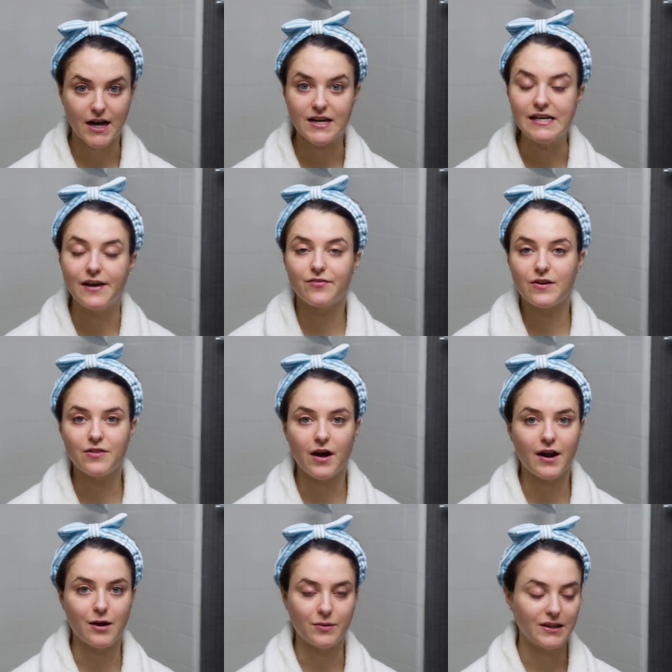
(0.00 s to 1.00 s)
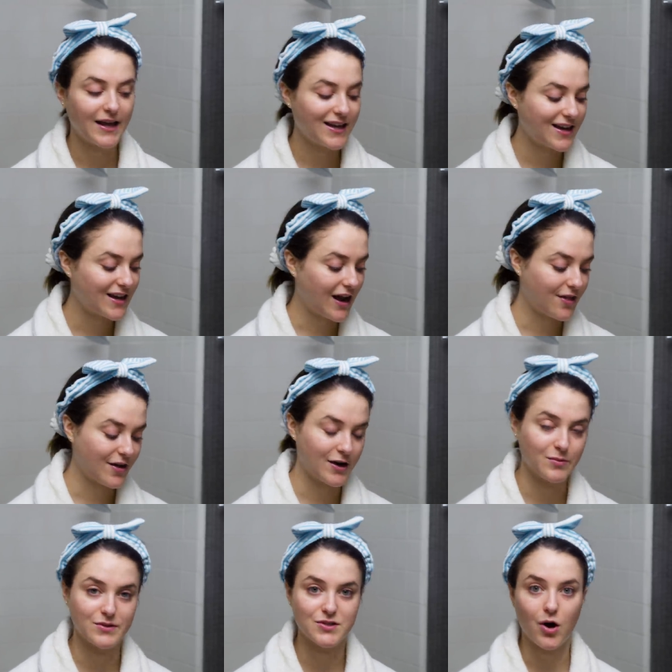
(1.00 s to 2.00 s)
I never thought I would like it. I thought
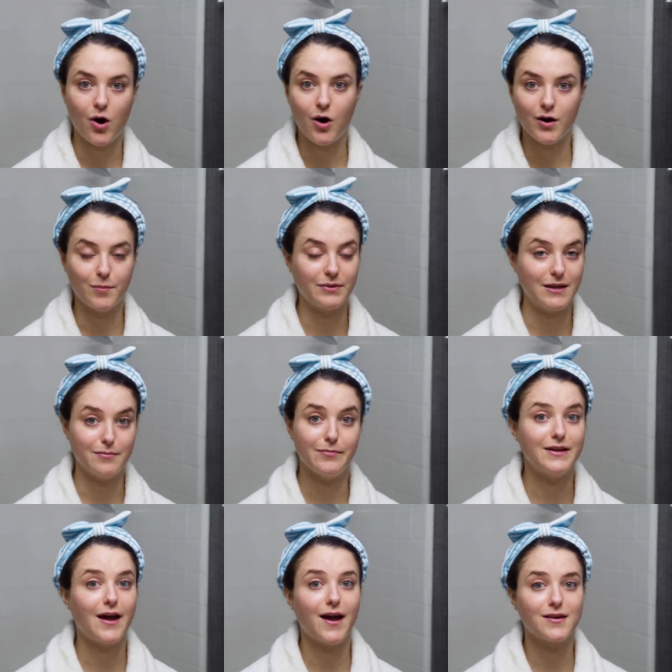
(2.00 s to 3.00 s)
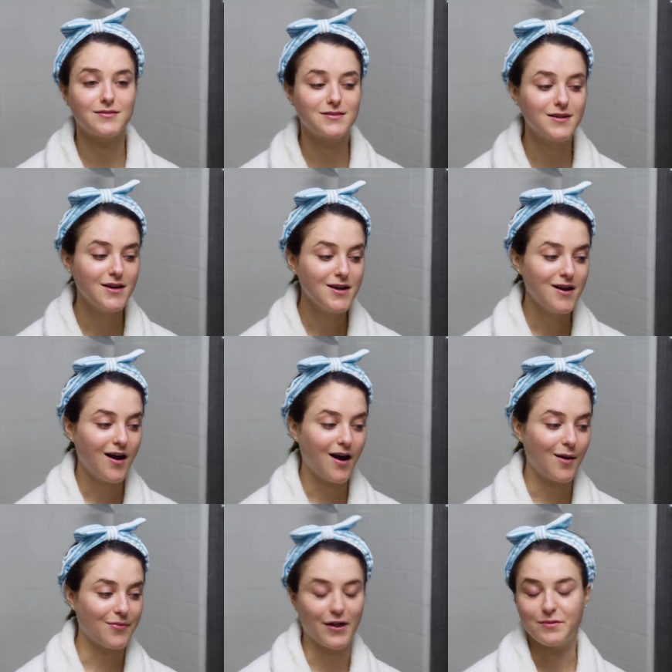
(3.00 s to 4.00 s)
it was all complete BS,
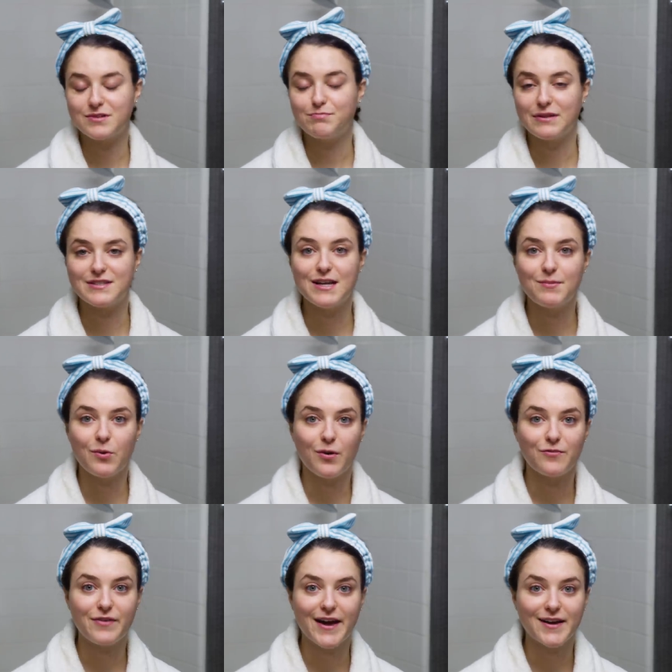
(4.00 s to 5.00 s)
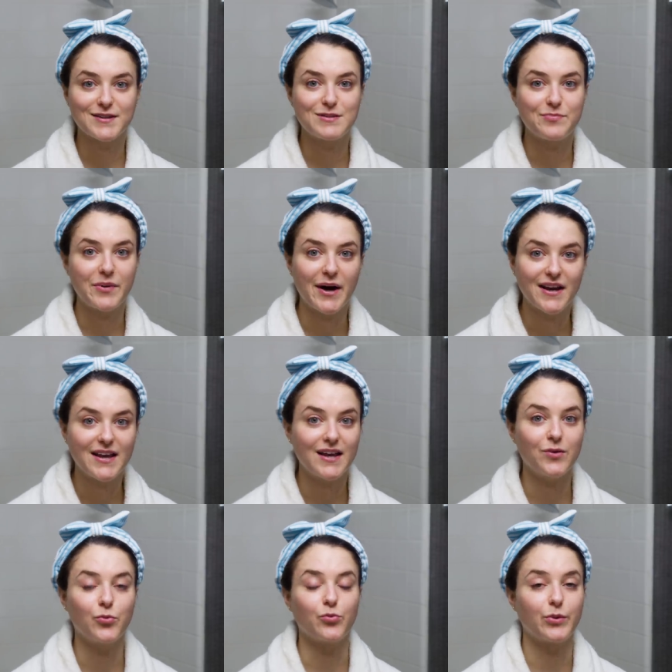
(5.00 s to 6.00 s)
thought it was placebo effect, but
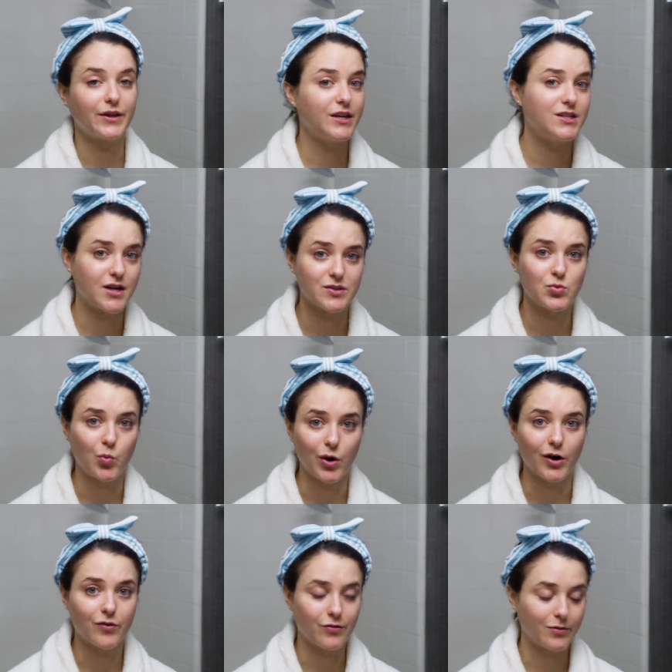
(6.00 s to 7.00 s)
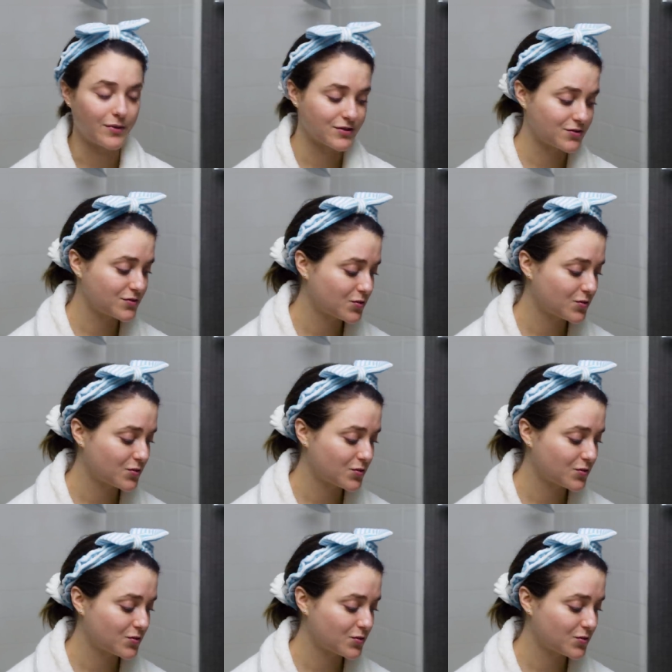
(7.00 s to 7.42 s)
it really does work for muscle